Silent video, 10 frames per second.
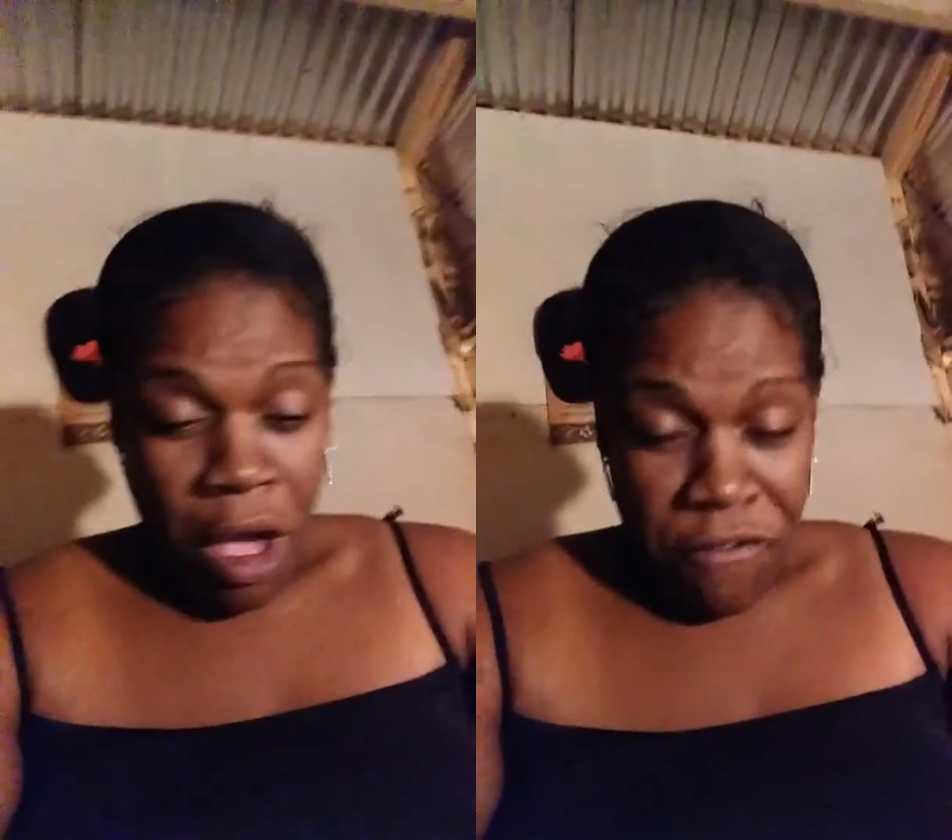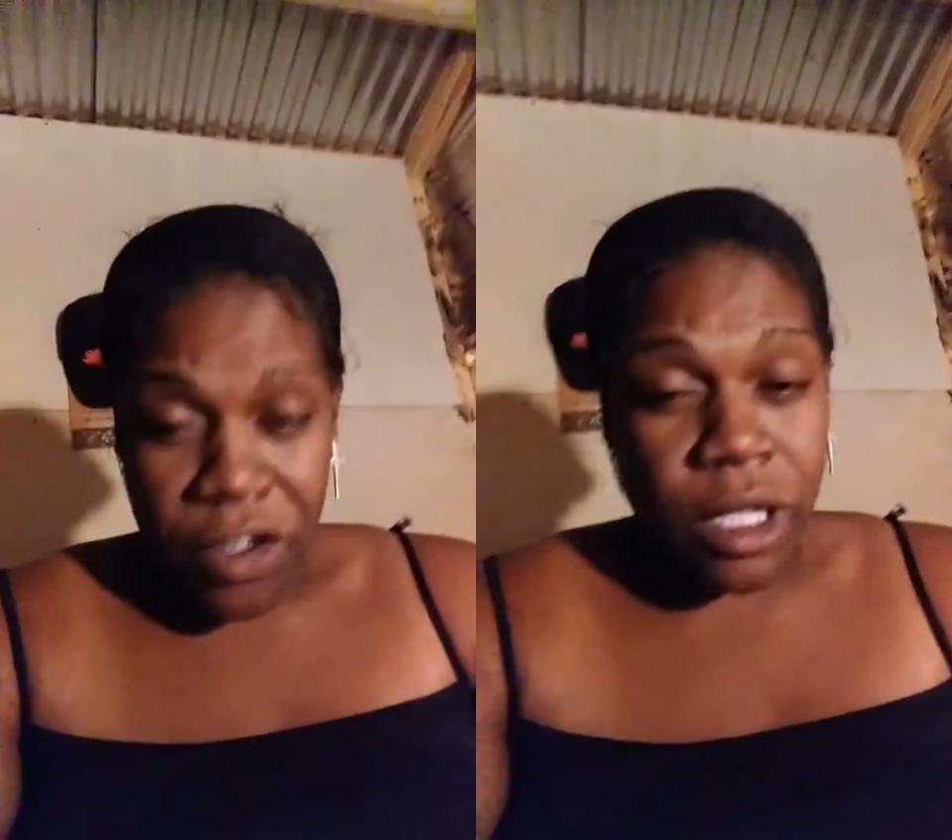
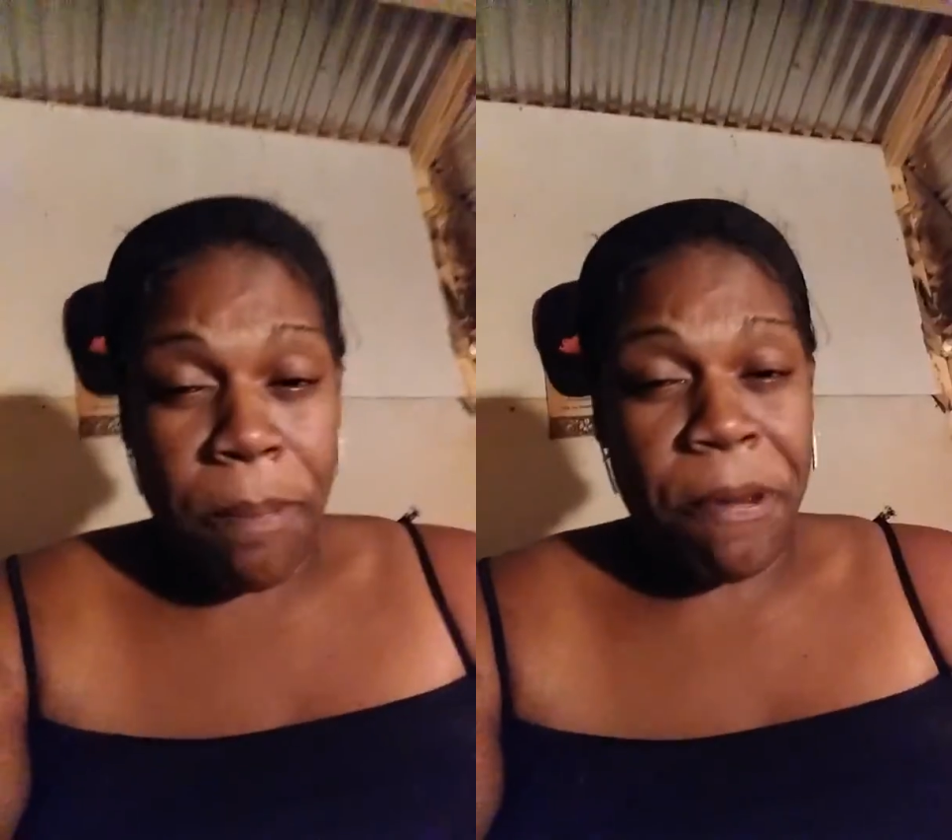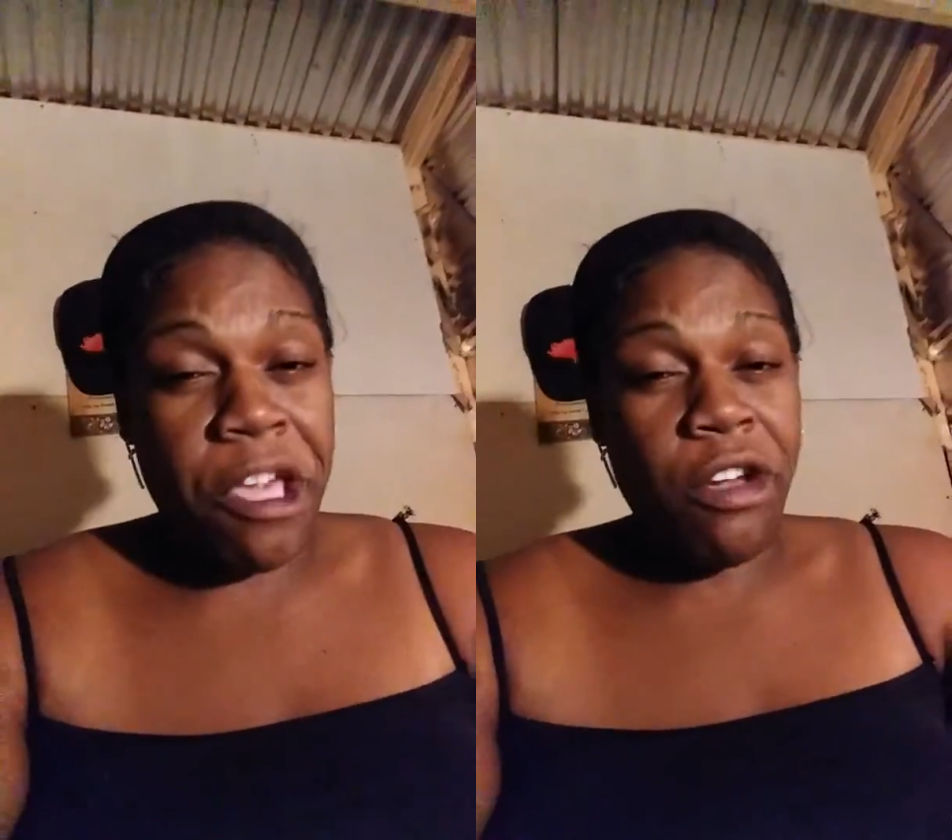Fuck the
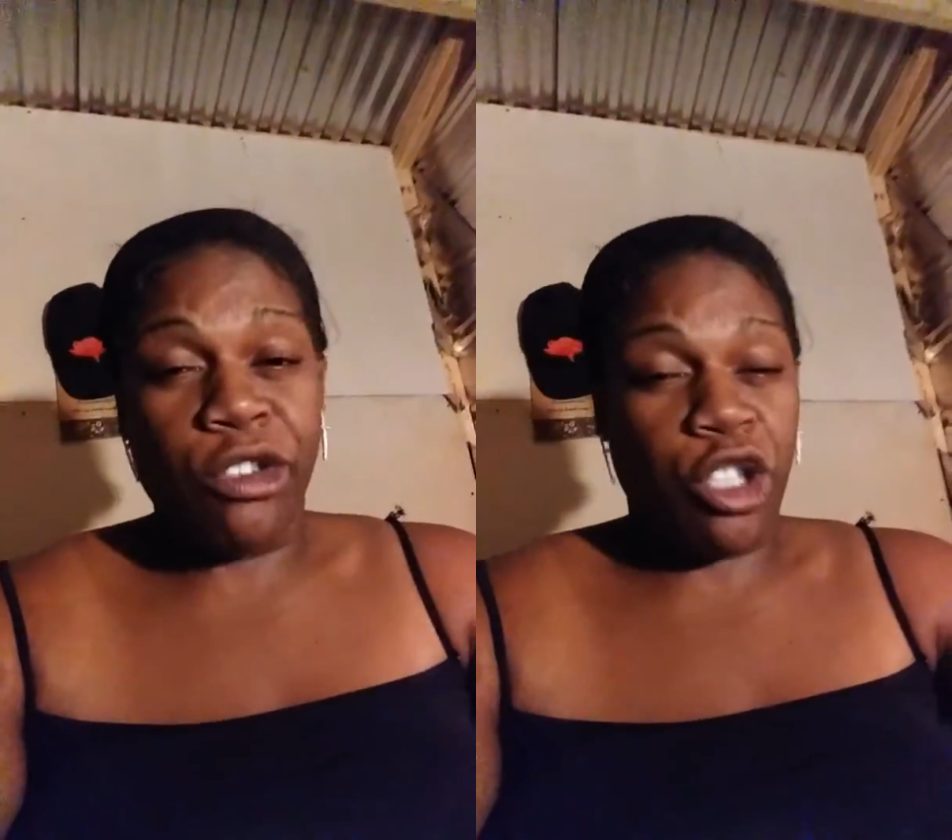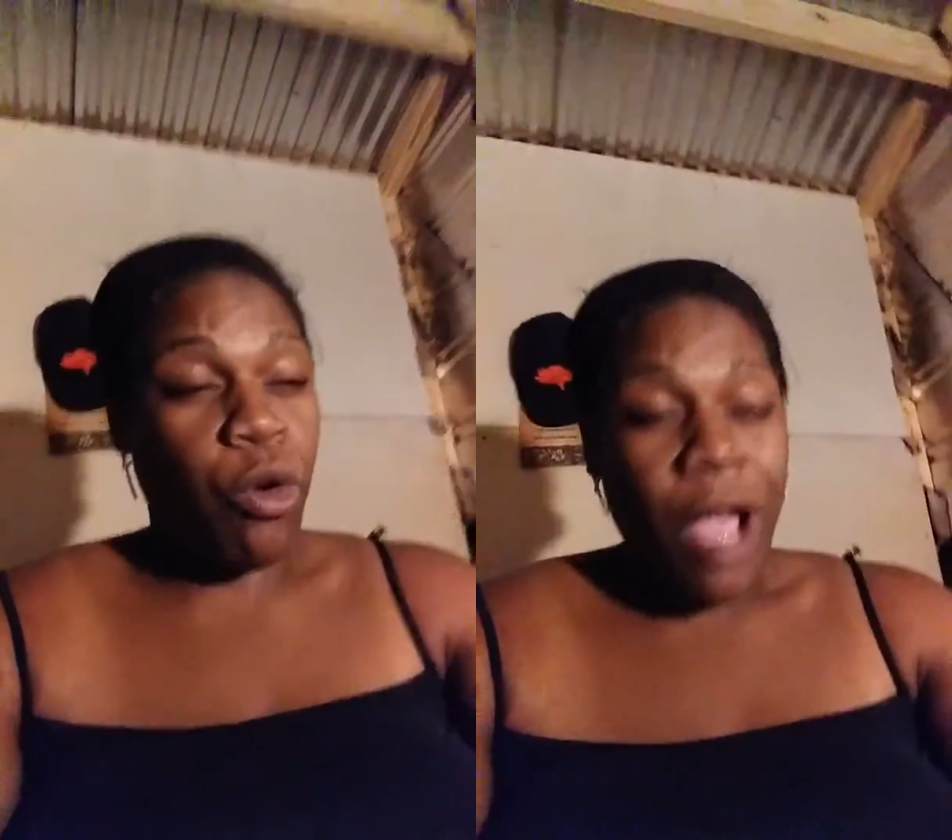
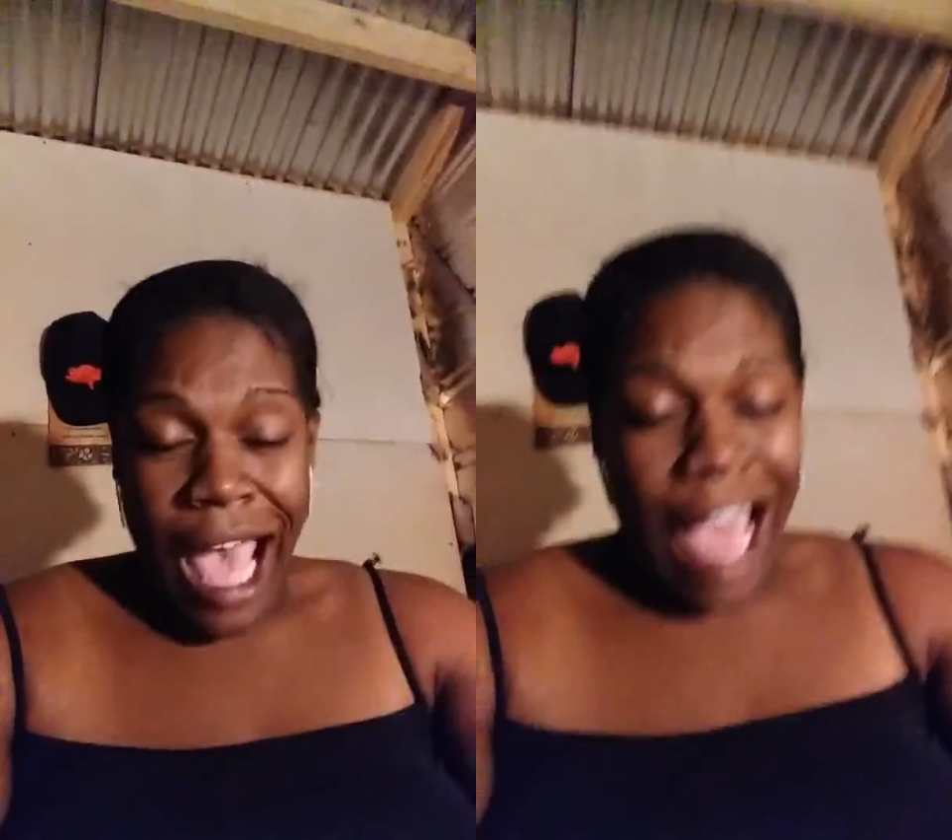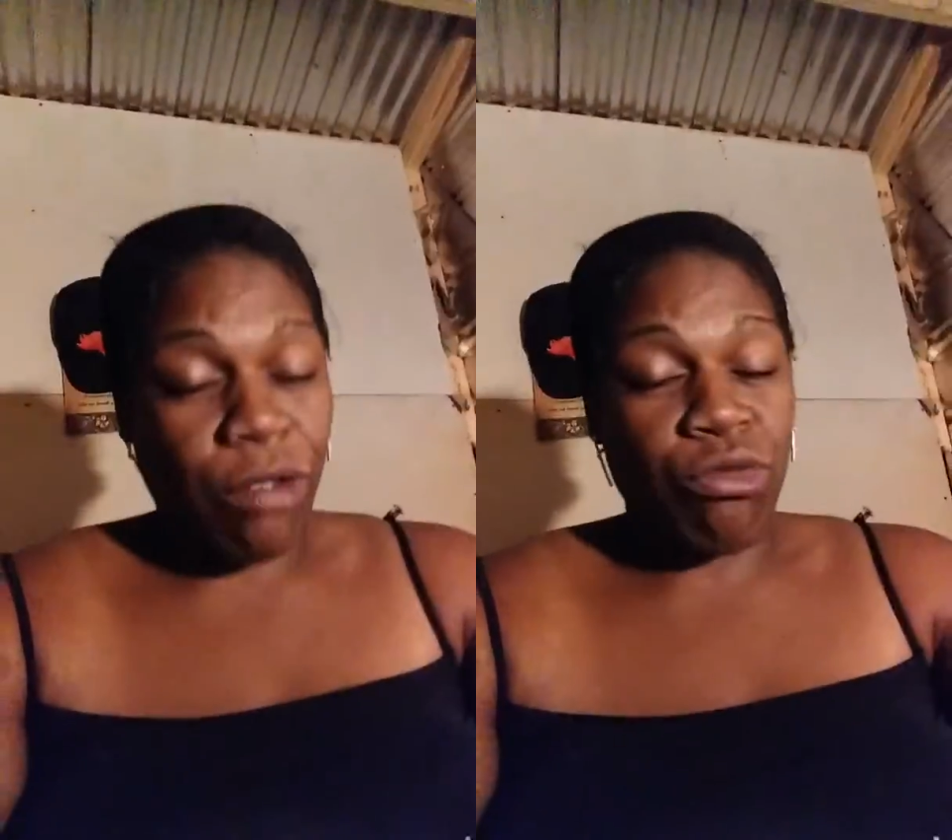pills, yo.
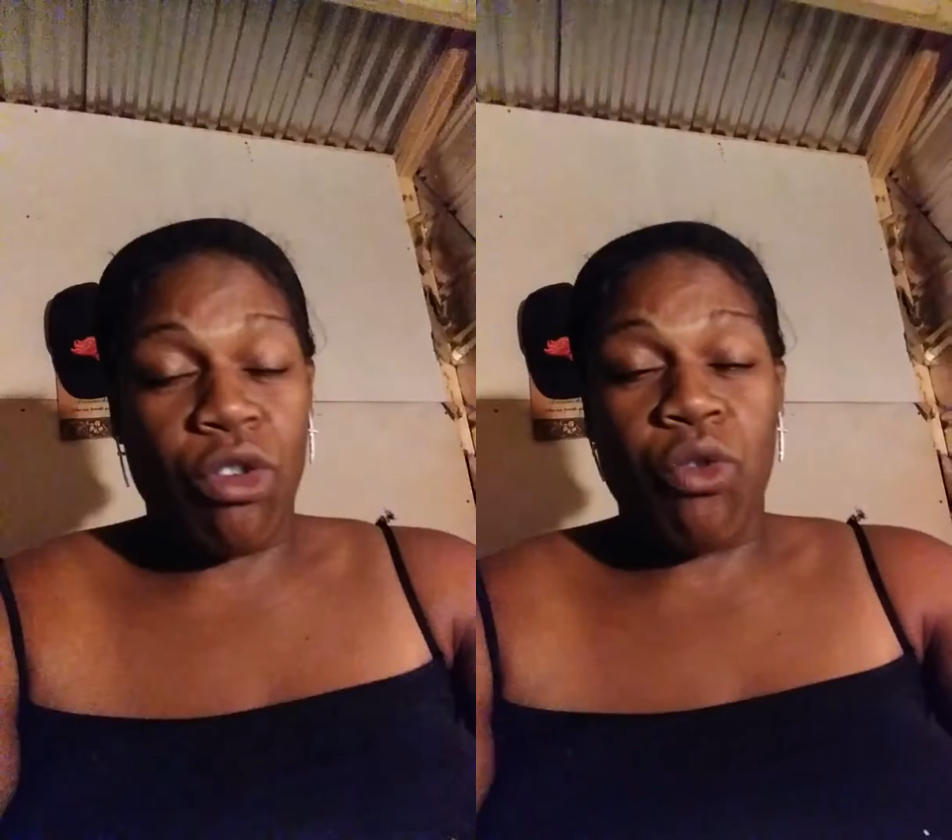I don't know